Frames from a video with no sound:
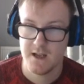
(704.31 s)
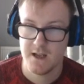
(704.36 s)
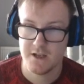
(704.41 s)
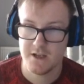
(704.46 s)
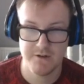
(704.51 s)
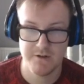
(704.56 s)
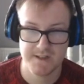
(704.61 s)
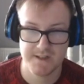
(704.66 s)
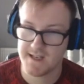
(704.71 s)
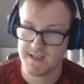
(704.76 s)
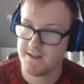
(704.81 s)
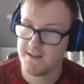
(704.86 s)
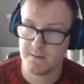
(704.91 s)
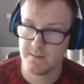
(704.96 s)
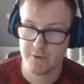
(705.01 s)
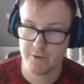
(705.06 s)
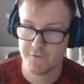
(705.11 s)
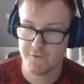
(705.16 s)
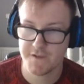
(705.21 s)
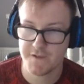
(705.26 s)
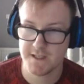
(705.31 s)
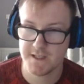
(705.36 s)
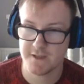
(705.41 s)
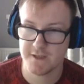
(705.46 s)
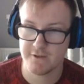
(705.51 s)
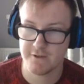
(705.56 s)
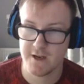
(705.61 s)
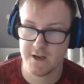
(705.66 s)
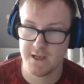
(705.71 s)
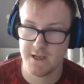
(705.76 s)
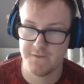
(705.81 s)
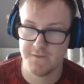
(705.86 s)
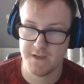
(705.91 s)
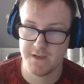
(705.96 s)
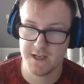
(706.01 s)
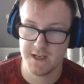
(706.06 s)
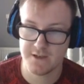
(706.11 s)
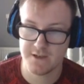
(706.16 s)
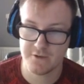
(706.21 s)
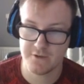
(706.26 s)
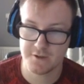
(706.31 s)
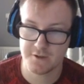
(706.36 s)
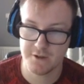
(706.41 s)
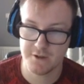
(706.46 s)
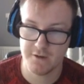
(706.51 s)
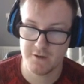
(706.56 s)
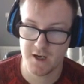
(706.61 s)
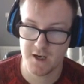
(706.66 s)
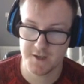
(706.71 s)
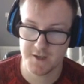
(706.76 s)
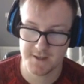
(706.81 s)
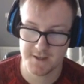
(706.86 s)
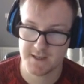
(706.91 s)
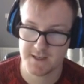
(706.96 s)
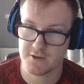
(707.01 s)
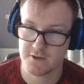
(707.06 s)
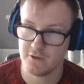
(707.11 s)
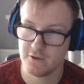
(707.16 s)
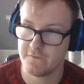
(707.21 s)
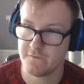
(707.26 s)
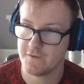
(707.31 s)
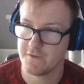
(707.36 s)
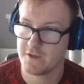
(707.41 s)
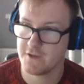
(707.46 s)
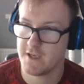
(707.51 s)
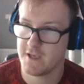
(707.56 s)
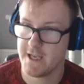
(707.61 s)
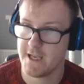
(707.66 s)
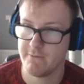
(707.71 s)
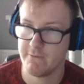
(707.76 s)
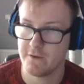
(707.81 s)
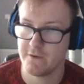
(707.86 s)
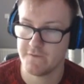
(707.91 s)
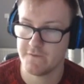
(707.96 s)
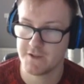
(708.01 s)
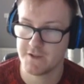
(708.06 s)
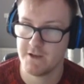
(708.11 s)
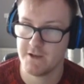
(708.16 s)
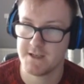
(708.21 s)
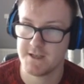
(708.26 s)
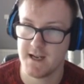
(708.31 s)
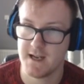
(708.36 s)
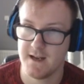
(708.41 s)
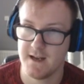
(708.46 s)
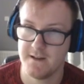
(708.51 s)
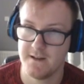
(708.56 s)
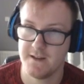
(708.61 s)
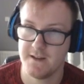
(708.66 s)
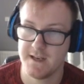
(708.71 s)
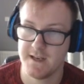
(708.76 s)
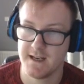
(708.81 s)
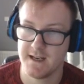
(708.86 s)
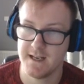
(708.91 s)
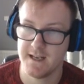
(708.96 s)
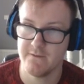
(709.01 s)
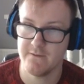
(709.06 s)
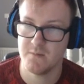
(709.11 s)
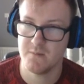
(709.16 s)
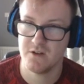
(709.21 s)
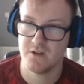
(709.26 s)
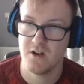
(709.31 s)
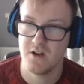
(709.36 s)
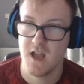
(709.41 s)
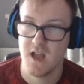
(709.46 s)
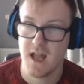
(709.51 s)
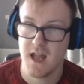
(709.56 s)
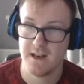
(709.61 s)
You just send the prophecy to the grave. You get to draw 2 cards. So that's good for searching out the deck even more.